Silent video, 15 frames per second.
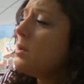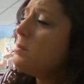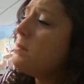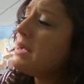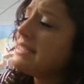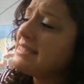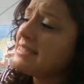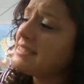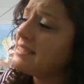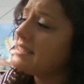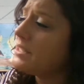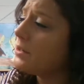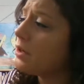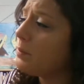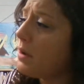My
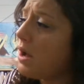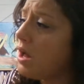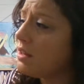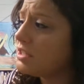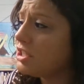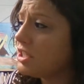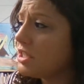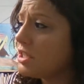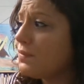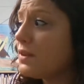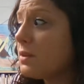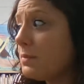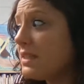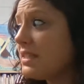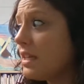sincere apologies for
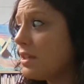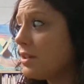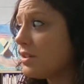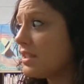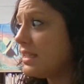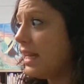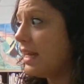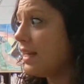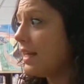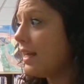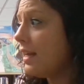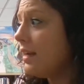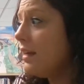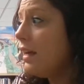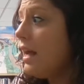the
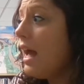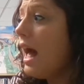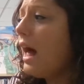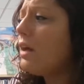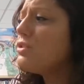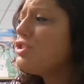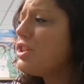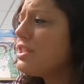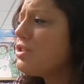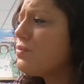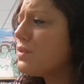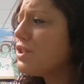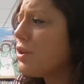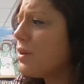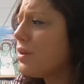misunderstanding. I'll just
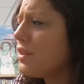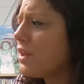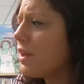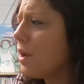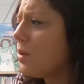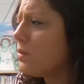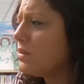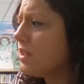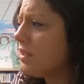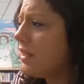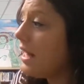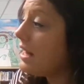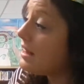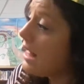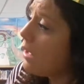return the goat,
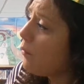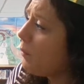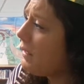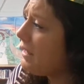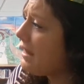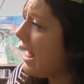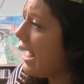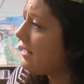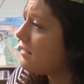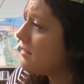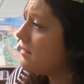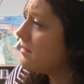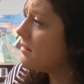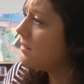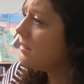and that will be that.
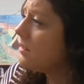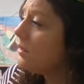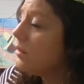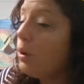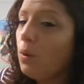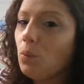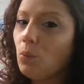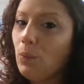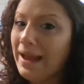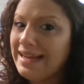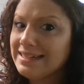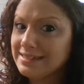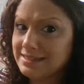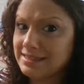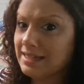
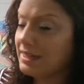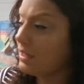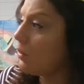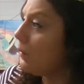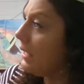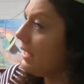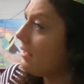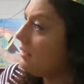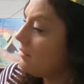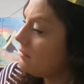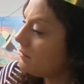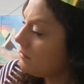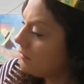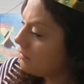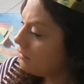Wait, said the queen.
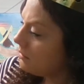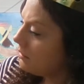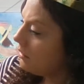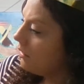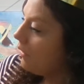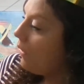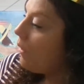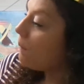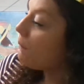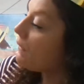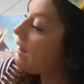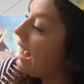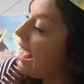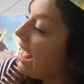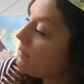
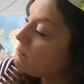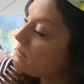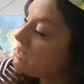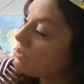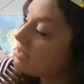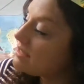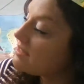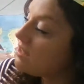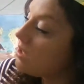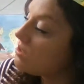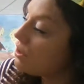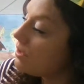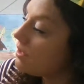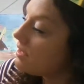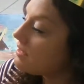Perhaps there is an
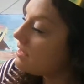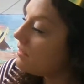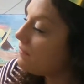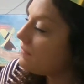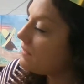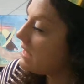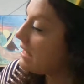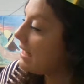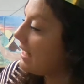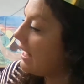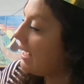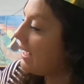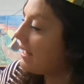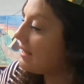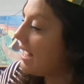alternative, said the
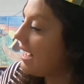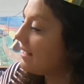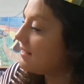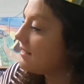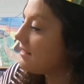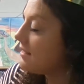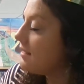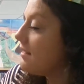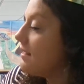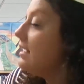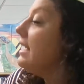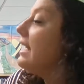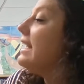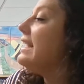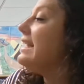king at last.
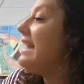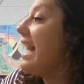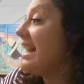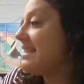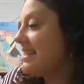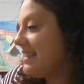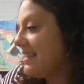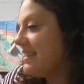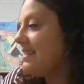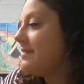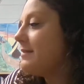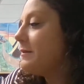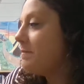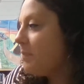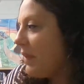Yes,
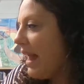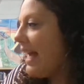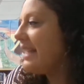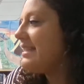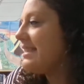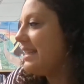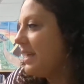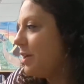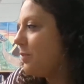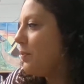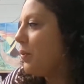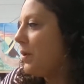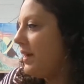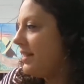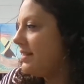I see your
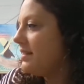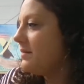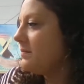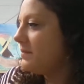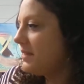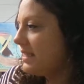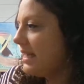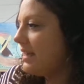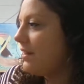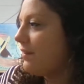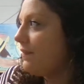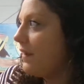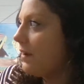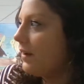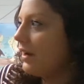point, said their
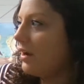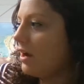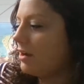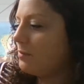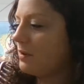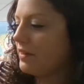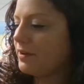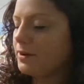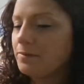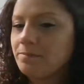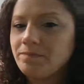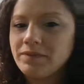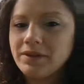fairy godmother.